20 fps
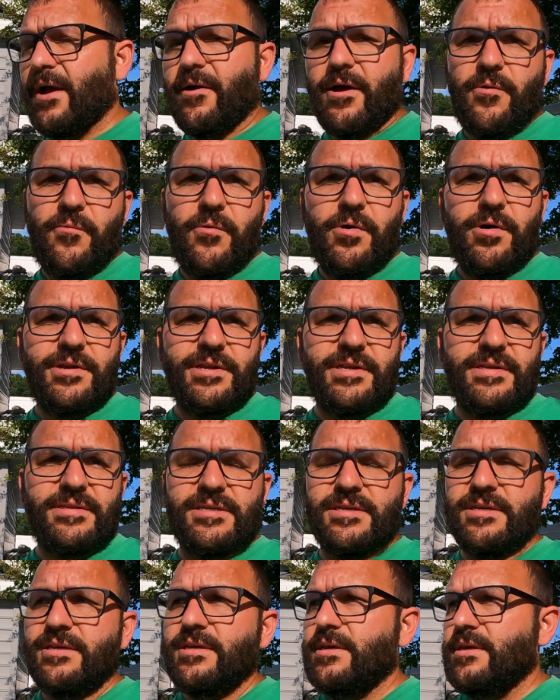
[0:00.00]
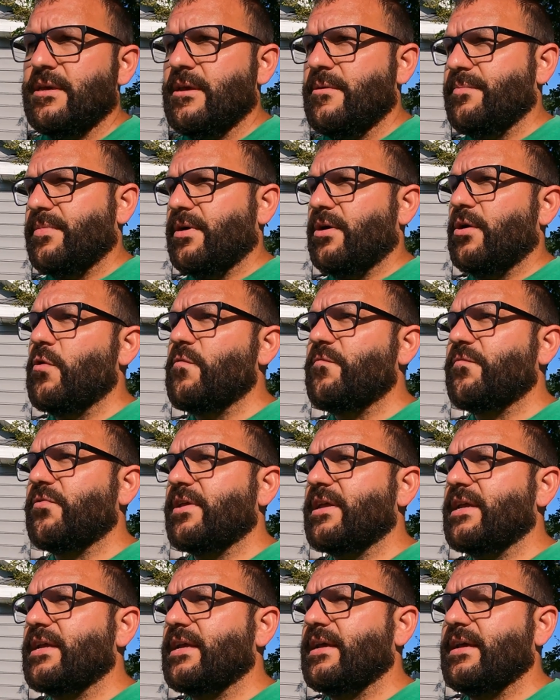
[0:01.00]
I want it, but
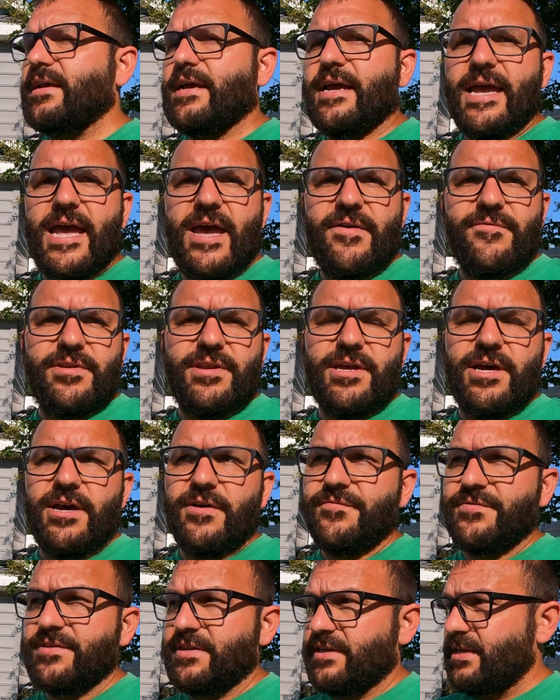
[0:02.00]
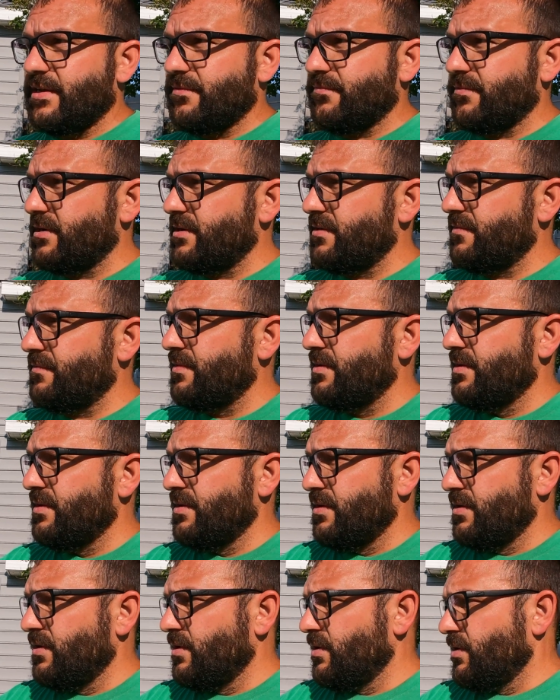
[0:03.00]
hopefully I have enough to get rid of
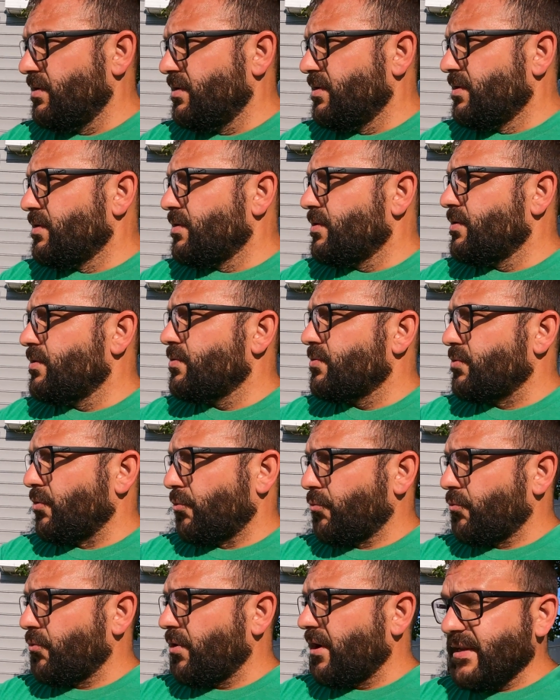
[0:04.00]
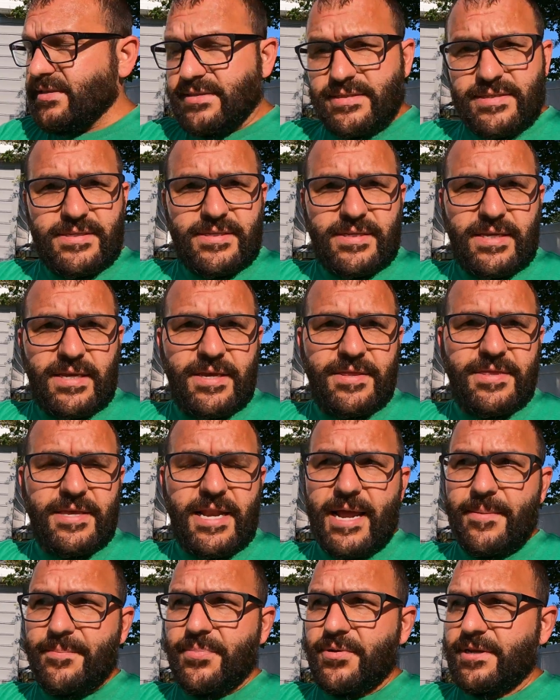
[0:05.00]
the ruts that
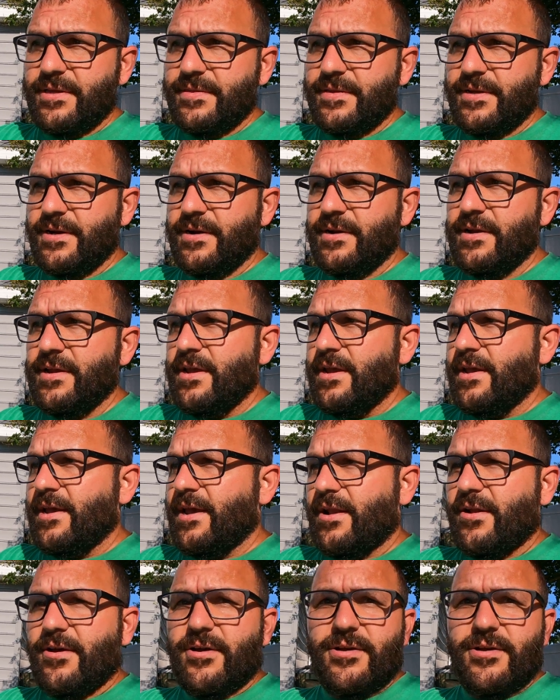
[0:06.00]
I put in there. And